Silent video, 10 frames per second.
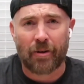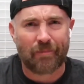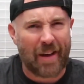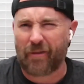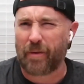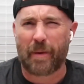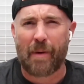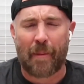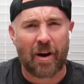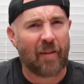I don't know if it'll be
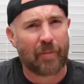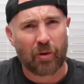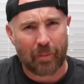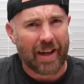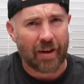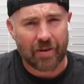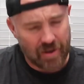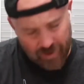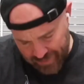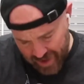popping off, but it'll be here.
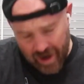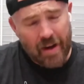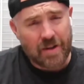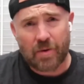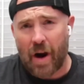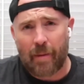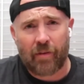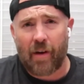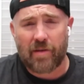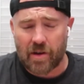So subscribe if
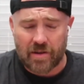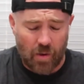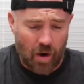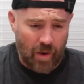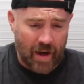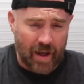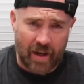you haven't done so already.